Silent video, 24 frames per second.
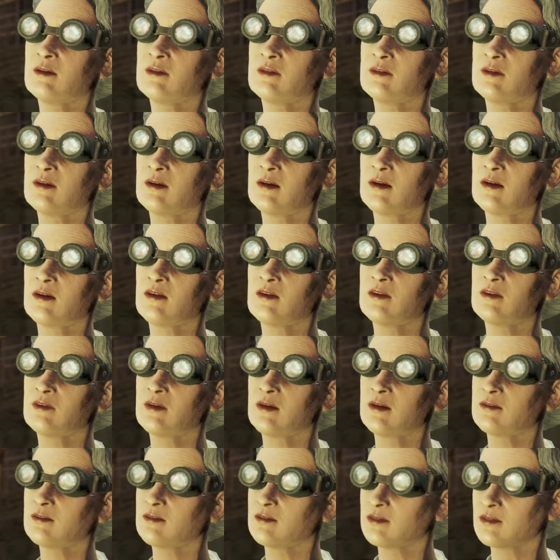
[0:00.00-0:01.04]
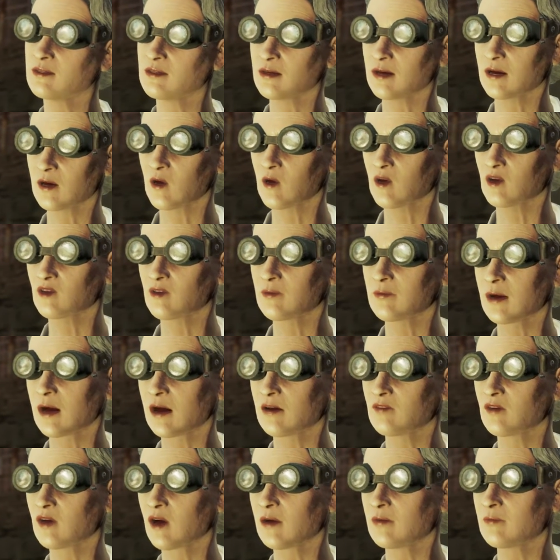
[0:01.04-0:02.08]
is
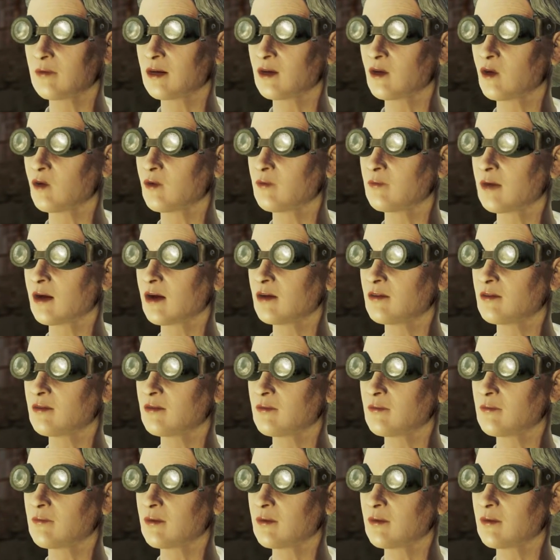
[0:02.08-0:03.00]
indistinguishable from a human